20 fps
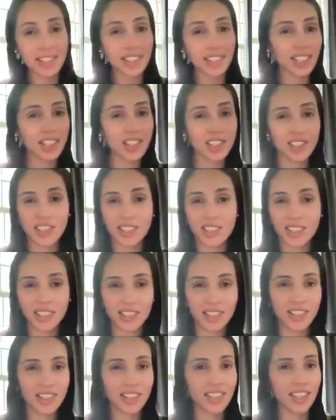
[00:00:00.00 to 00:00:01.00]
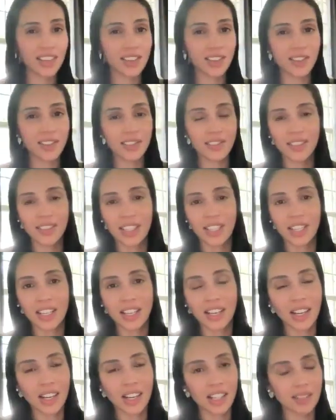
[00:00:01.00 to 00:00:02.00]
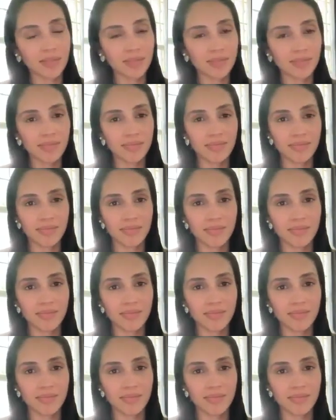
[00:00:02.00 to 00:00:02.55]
addictions, um,